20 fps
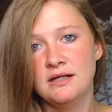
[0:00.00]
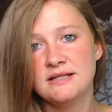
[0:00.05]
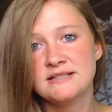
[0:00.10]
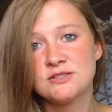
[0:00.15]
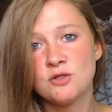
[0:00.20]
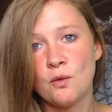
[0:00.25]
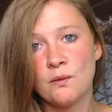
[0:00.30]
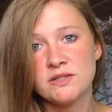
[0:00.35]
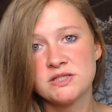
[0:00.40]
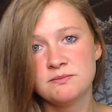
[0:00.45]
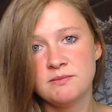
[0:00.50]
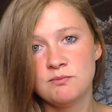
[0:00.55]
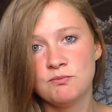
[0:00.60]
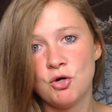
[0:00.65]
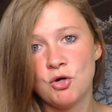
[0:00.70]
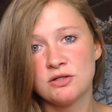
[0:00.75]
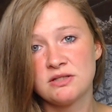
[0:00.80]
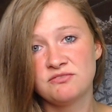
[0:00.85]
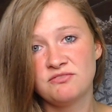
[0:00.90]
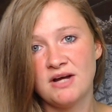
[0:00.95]
is going to be
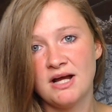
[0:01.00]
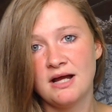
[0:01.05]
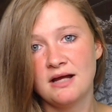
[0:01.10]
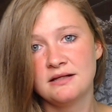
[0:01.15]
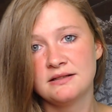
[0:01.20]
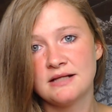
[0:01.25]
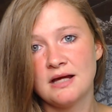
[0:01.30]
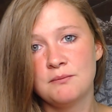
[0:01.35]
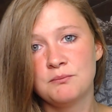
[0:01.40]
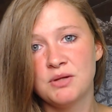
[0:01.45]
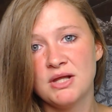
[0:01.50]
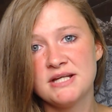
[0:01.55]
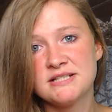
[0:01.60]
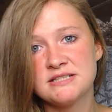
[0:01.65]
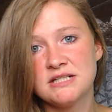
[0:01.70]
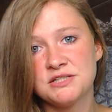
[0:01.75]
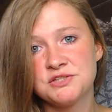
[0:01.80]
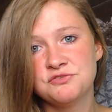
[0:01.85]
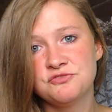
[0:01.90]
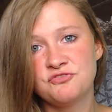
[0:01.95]
more defined, and
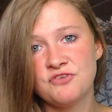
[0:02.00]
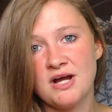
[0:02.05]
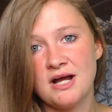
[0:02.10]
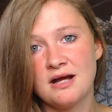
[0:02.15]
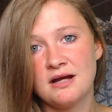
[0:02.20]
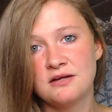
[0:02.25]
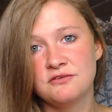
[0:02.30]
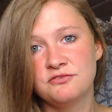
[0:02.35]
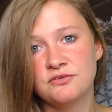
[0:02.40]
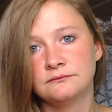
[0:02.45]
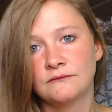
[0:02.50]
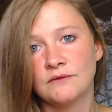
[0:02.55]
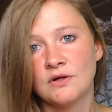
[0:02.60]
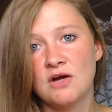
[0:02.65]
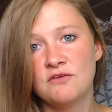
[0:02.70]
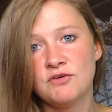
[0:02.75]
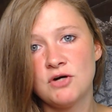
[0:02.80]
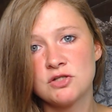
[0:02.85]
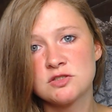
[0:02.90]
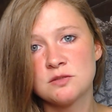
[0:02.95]
PlayStation 5
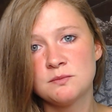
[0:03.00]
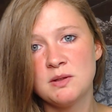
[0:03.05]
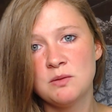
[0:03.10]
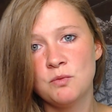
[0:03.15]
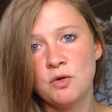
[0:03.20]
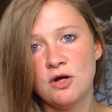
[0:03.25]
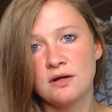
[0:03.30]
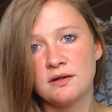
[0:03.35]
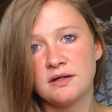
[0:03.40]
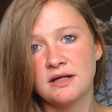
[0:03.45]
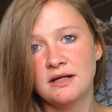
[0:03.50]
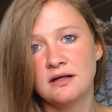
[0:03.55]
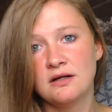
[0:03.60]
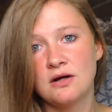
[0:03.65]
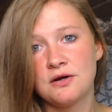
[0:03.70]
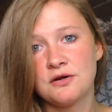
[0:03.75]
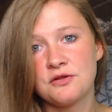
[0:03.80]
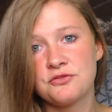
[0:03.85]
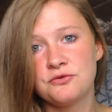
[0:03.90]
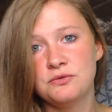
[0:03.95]
have also been working
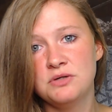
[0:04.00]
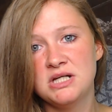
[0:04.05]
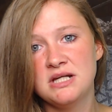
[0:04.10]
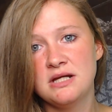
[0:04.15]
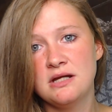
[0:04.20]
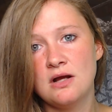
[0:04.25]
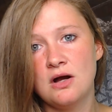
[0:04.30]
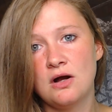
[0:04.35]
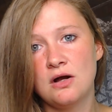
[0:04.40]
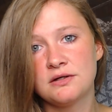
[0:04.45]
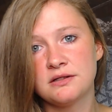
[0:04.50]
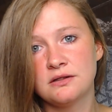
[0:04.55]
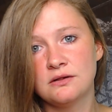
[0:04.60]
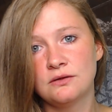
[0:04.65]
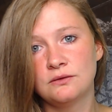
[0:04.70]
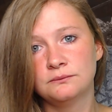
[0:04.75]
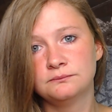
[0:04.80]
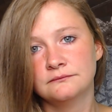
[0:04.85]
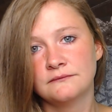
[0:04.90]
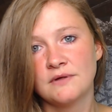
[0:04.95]
on a 3D
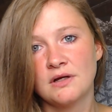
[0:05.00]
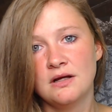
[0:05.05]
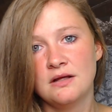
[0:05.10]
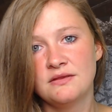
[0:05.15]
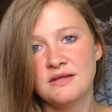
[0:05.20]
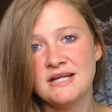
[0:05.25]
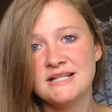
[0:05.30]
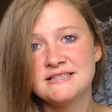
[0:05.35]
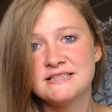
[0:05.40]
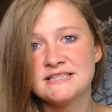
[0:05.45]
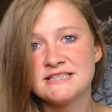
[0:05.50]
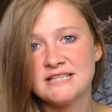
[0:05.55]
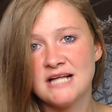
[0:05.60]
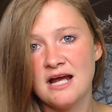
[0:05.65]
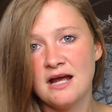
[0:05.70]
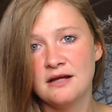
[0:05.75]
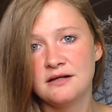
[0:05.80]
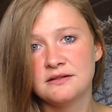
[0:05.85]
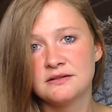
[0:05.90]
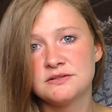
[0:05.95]
audio that is
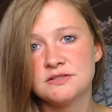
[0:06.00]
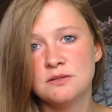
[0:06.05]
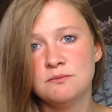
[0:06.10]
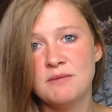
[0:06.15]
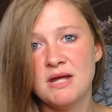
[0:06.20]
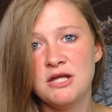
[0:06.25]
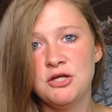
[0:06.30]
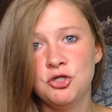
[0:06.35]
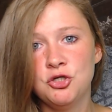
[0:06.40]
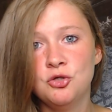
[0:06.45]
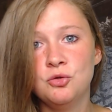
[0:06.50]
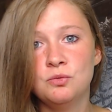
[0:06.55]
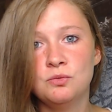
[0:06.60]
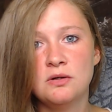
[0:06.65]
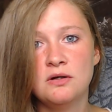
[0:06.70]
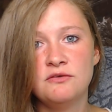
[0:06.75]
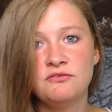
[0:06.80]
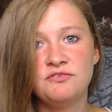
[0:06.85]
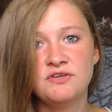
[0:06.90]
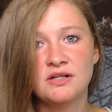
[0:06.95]
designed to make you
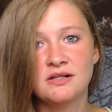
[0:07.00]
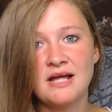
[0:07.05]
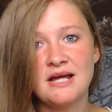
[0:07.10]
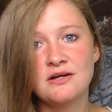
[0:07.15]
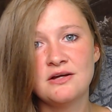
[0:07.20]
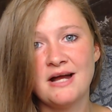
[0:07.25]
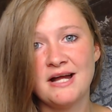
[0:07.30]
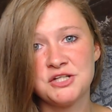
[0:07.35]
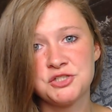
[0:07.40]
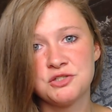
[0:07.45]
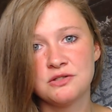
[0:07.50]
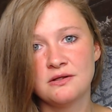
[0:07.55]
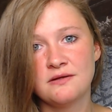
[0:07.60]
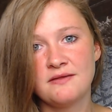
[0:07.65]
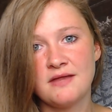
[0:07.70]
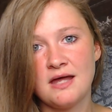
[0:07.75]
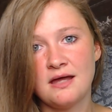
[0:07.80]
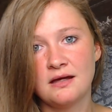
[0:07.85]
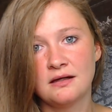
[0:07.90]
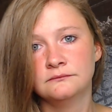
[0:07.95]
feel like you're actually
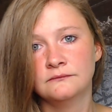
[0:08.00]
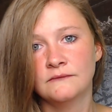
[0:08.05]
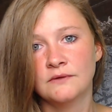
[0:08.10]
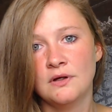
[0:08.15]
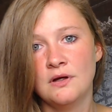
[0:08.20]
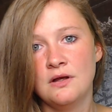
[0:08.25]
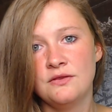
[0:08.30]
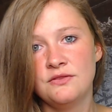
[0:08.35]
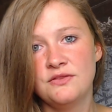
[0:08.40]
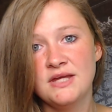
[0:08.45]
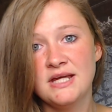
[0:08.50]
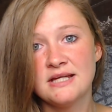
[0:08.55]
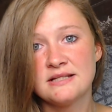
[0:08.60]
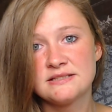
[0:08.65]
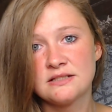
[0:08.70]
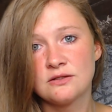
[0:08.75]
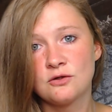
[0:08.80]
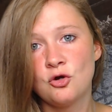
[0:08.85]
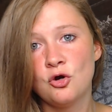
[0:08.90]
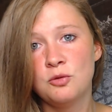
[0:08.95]
there.
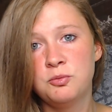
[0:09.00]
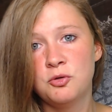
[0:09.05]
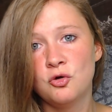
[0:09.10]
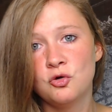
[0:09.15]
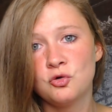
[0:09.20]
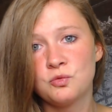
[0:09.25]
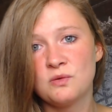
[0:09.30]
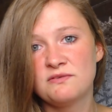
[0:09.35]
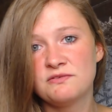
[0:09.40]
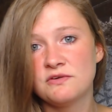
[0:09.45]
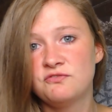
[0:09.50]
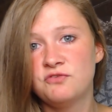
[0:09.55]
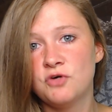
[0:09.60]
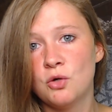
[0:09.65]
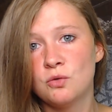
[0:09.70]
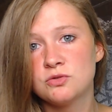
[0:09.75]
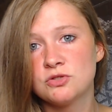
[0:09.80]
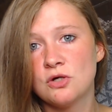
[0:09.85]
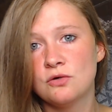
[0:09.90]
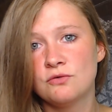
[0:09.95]
This, coupled with the
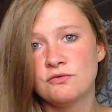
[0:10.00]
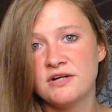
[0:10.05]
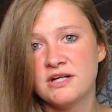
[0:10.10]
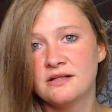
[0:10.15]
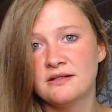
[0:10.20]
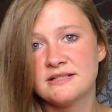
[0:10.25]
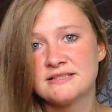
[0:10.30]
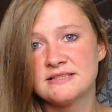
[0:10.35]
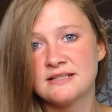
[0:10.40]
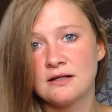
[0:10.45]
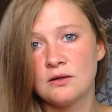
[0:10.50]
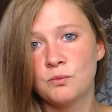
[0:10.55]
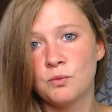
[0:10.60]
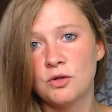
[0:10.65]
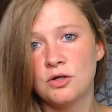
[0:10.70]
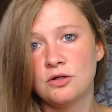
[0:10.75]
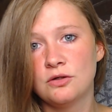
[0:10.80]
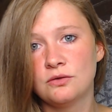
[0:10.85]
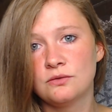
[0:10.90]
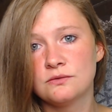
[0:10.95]
photorealistic
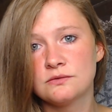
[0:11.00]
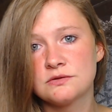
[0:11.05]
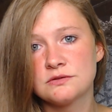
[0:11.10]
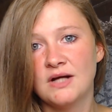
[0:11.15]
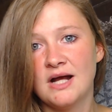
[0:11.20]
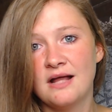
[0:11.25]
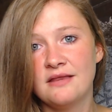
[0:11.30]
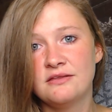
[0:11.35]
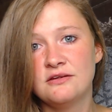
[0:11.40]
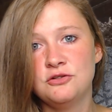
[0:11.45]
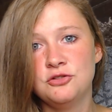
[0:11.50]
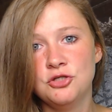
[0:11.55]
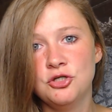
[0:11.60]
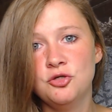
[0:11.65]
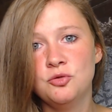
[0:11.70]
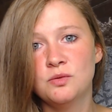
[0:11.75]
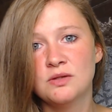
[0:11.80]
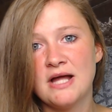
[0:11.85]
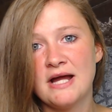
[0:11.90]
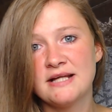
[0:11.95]
worlds and the
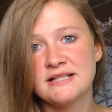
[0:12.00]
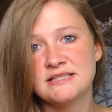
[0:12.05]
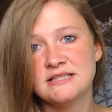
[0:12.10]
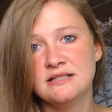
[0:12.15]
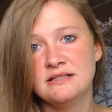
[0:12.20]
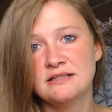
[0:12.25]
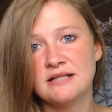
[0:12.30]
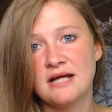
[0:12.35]
new lighting